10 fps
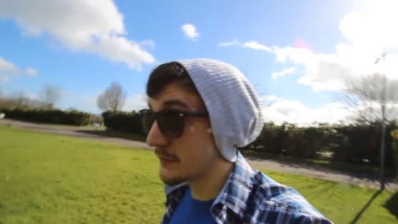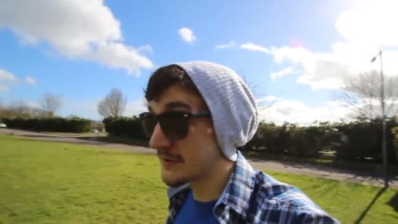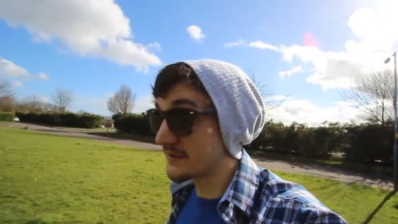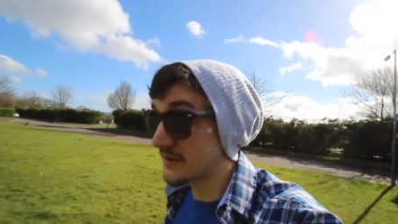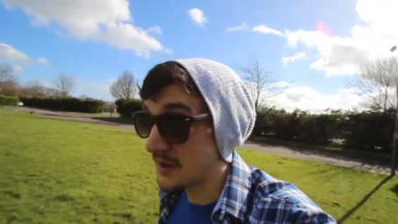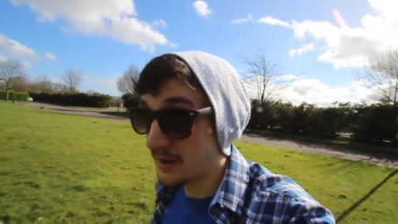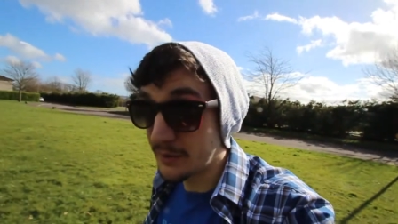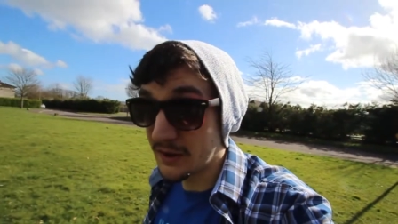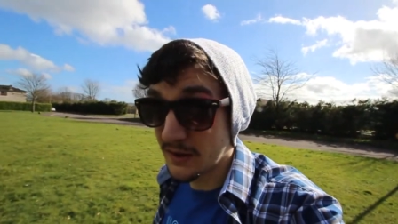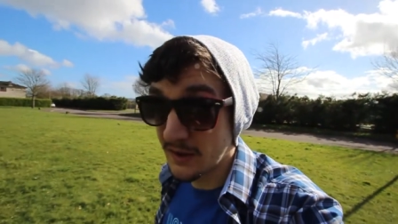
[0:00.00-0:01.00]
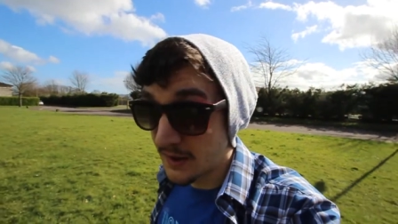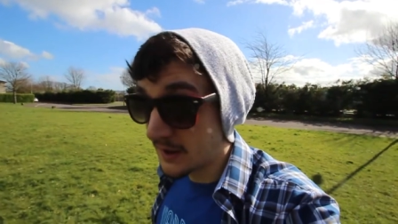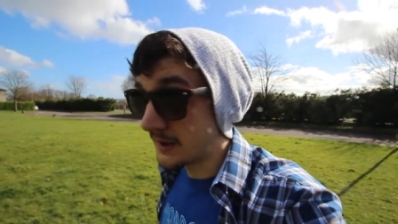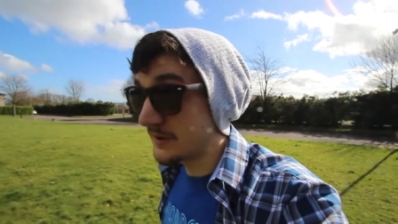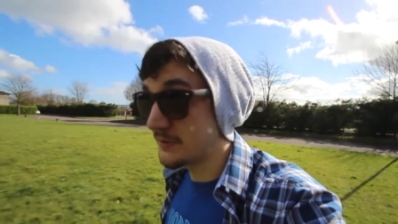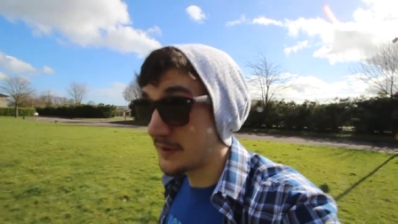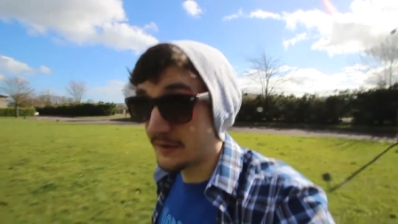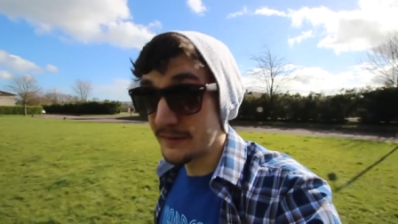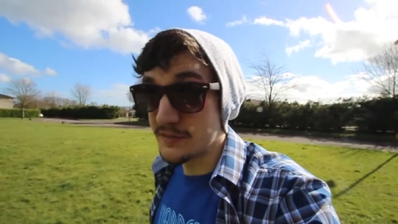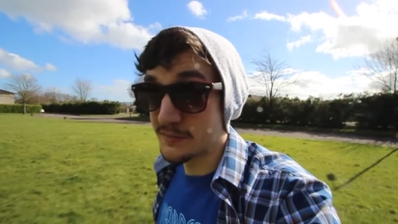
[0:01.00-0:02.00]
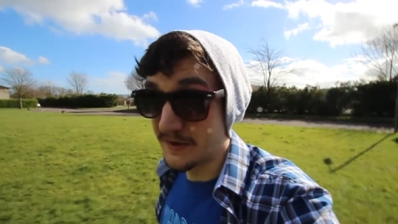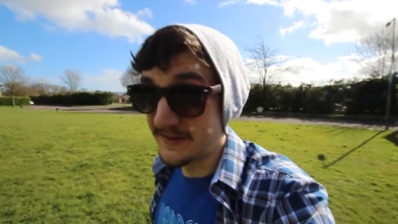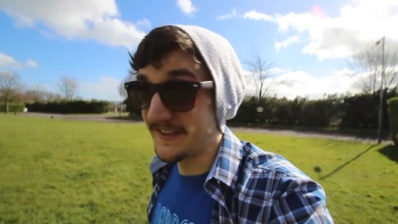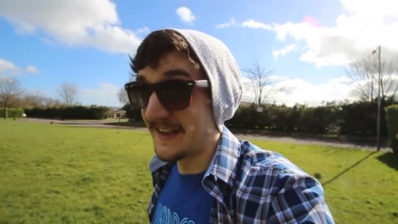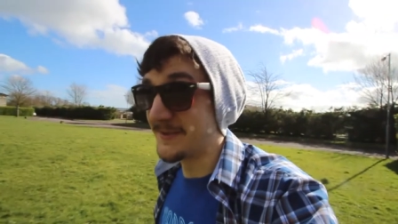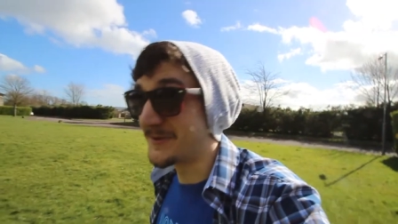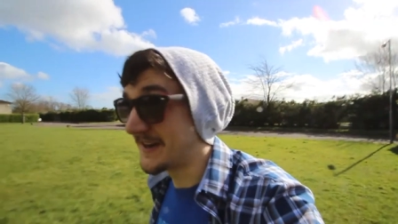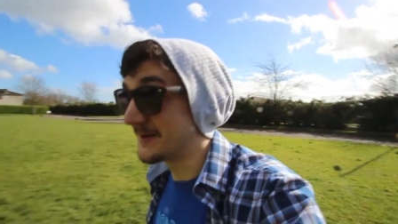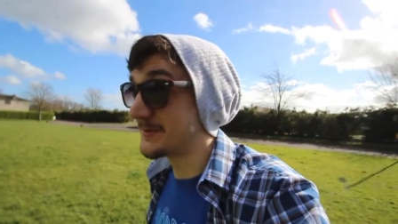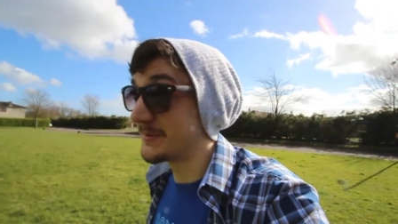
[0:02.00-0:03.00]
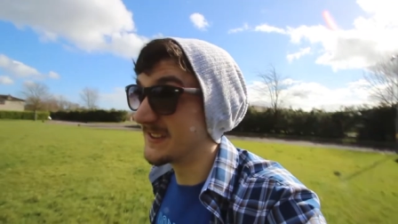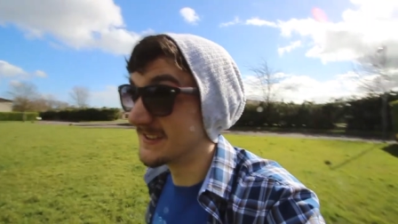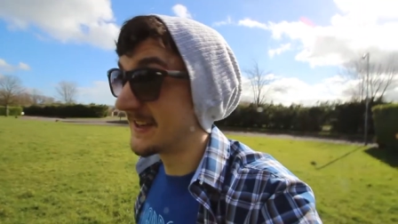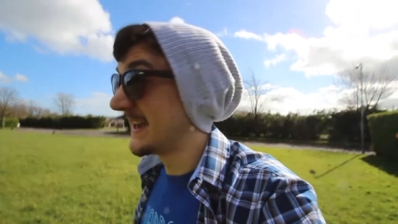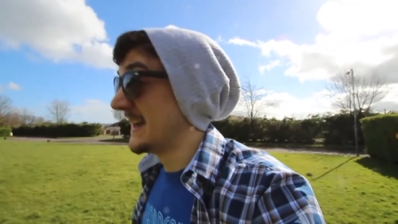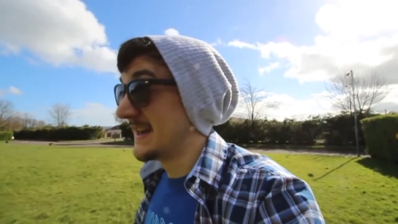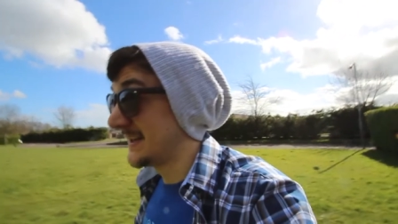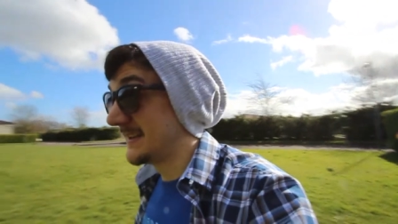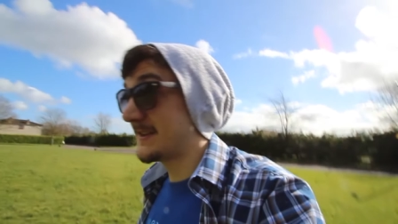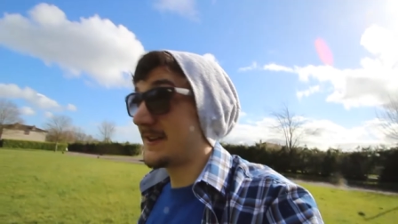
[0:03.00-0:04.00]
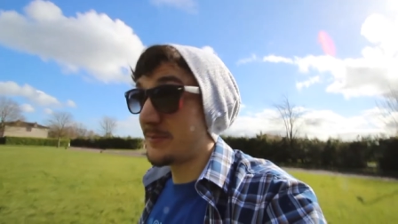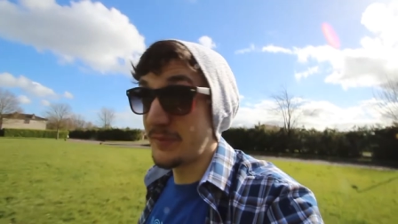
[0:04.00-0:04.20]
always has a topic. I do not. I just wanted to get out of the house because look at how